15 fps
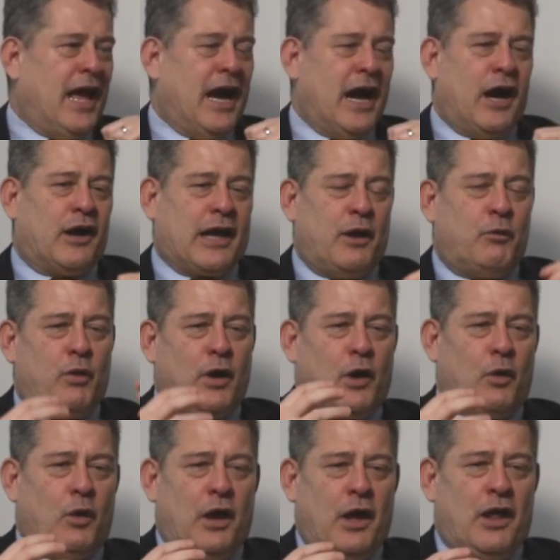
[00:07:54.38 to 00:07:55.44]
Okay,
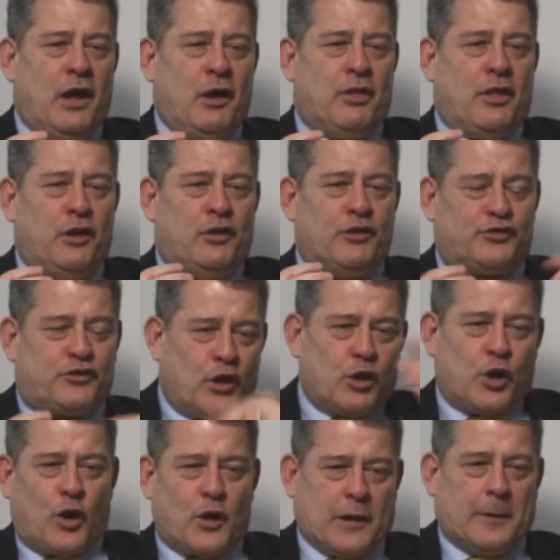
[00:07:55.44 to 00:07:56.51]
well, you're still
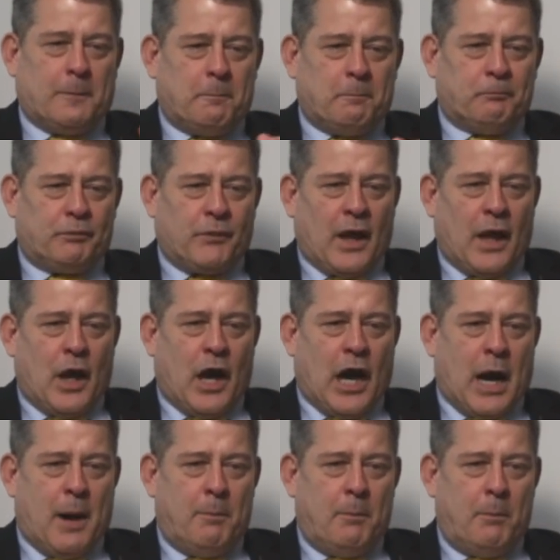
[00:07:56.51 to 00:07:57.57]
learning,
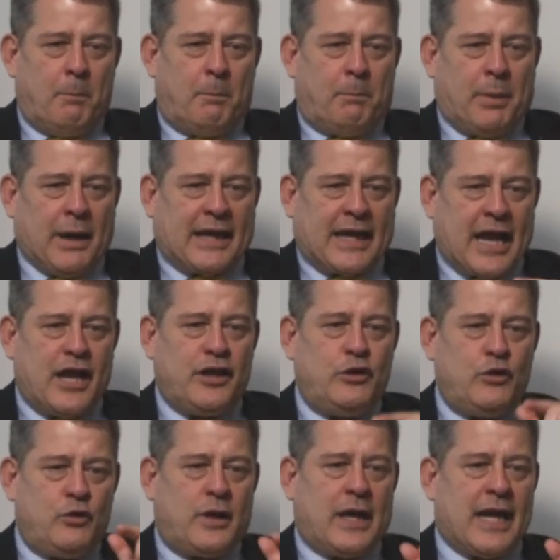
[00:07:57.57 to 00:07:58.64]
but can
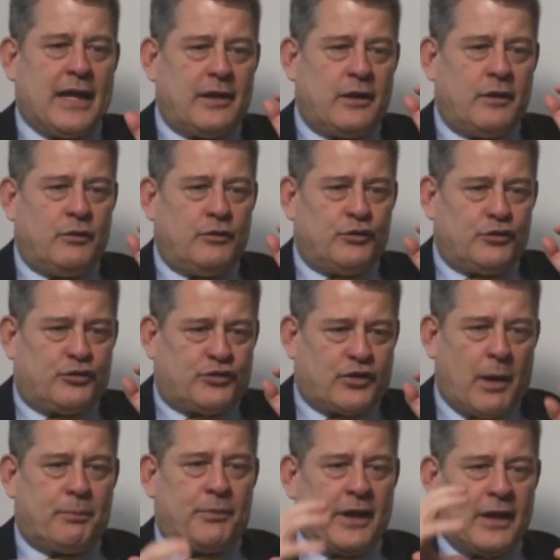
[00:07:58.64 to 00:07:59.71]
you get
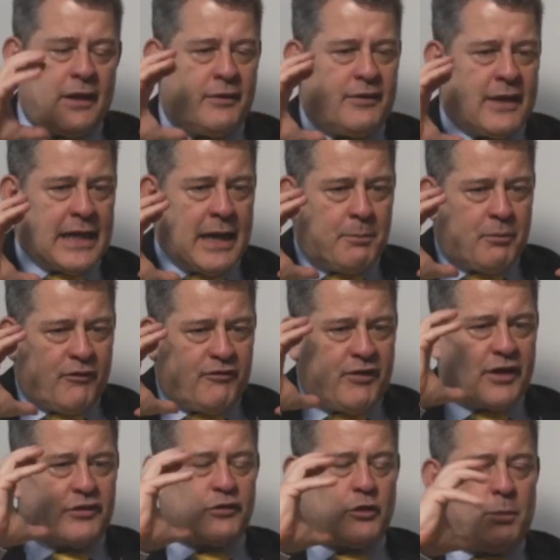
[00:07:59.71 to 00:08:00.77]
something a
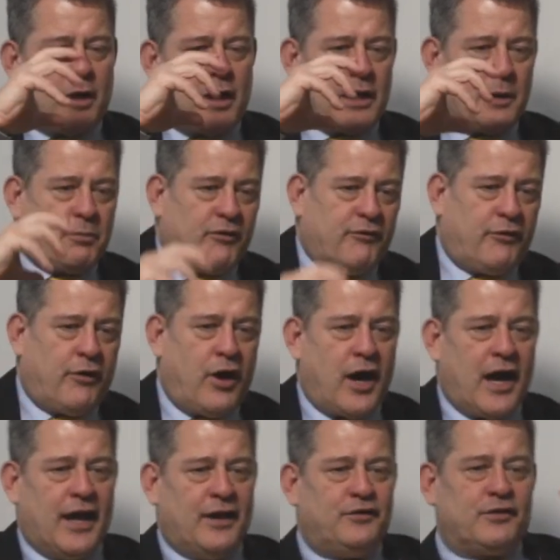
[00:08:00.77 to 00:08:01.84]
professional body
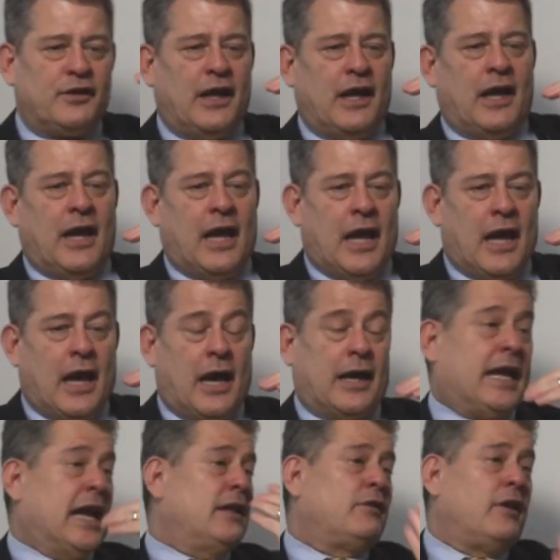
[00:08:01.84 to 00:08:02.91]
provides?
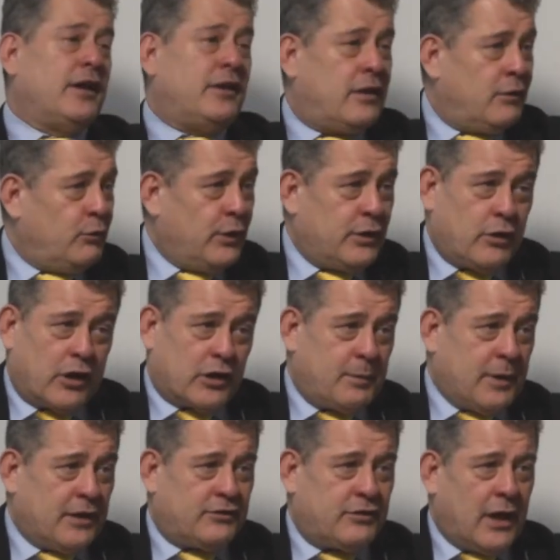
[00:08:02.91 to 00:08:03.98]
Again, like we talked
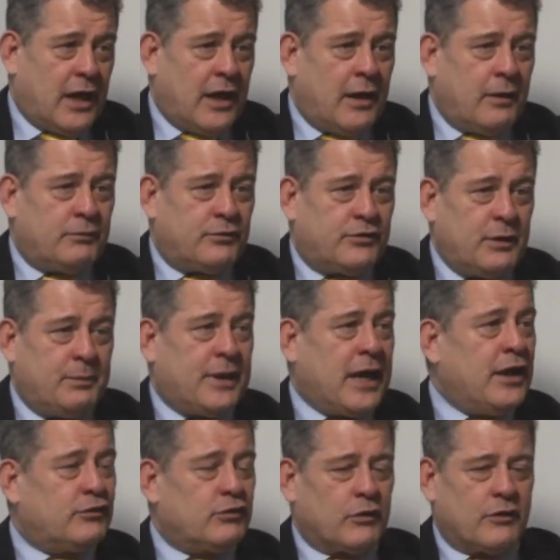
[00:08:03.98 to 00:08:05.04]
about
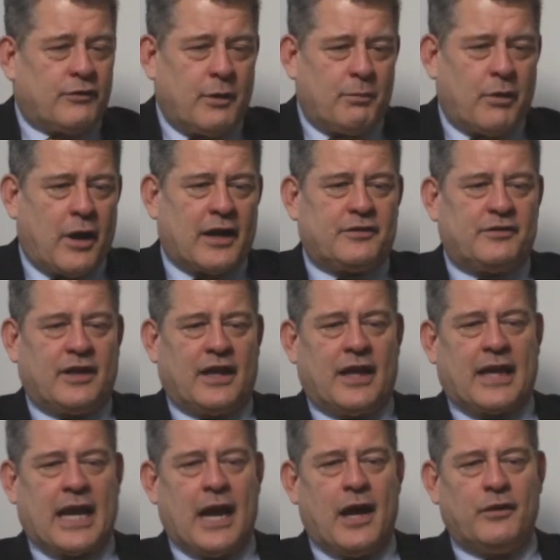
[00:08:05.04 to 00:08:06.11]
CPA, certified practicing
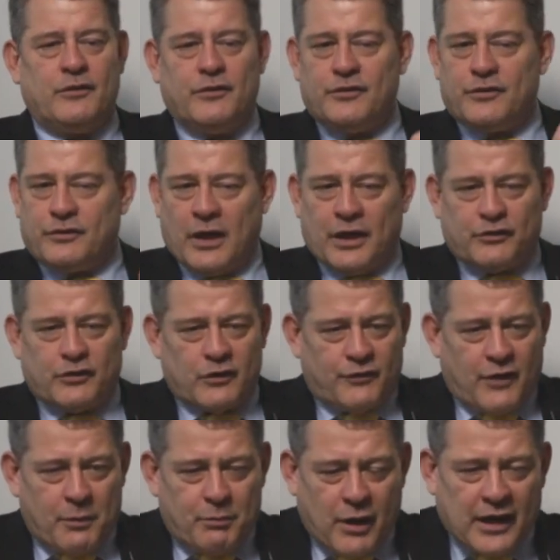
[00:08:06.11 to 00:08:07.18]
accountants,
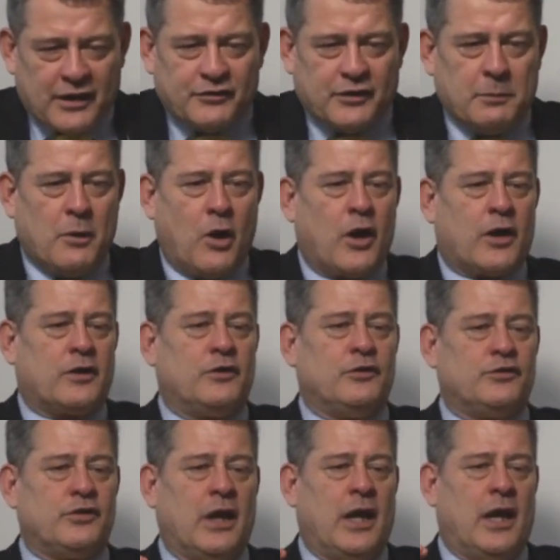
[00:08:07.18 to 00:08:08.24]
certified practicing
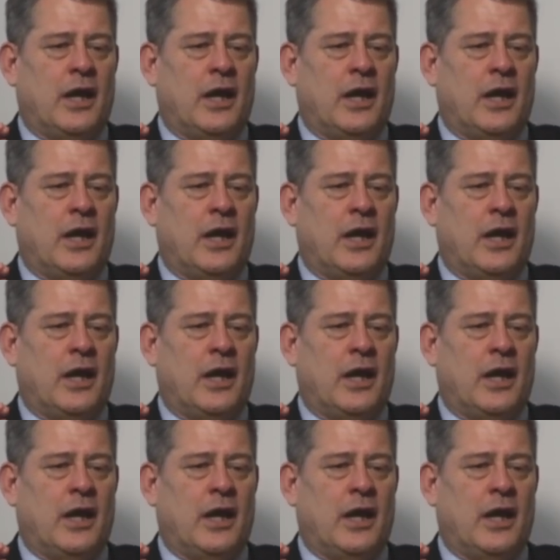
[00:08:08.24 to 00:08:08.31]
marketers,